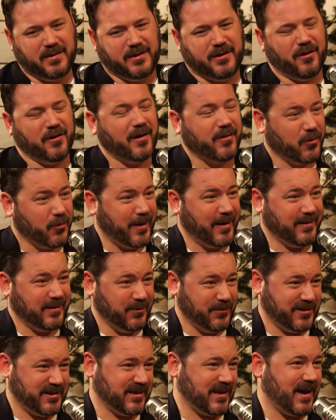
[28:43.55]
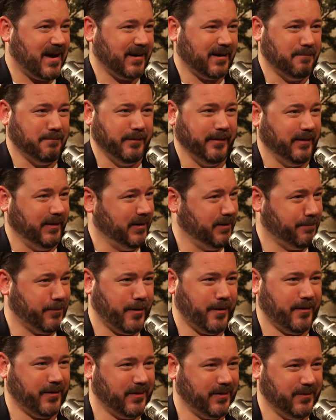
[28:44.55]
There are other ways in which Scott completely
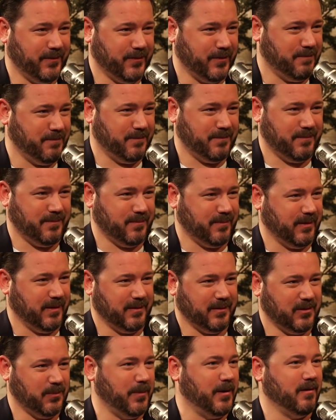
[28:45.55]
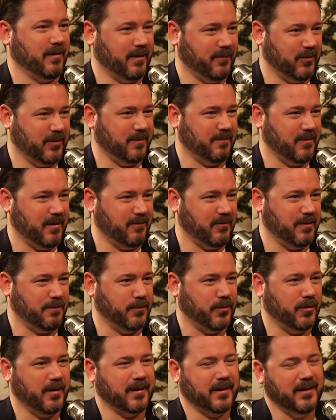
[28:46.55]
departs from the spirit of the
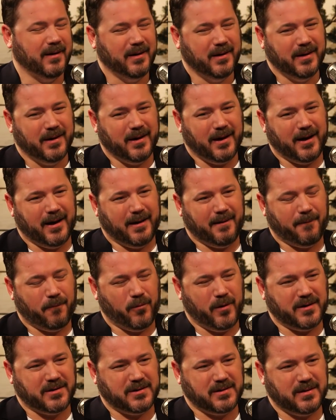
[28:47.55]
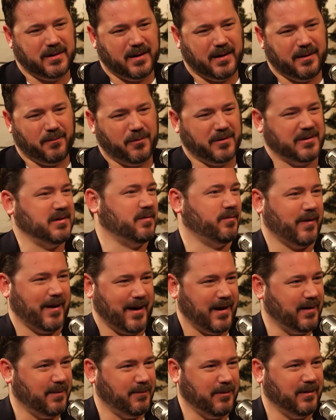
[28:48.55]
book, which is
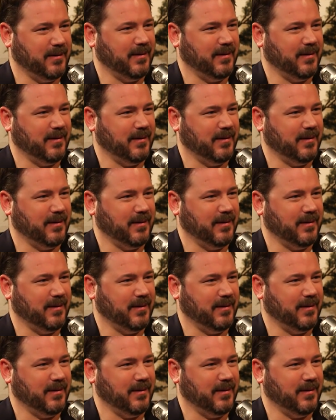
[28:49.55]
fine. I mean,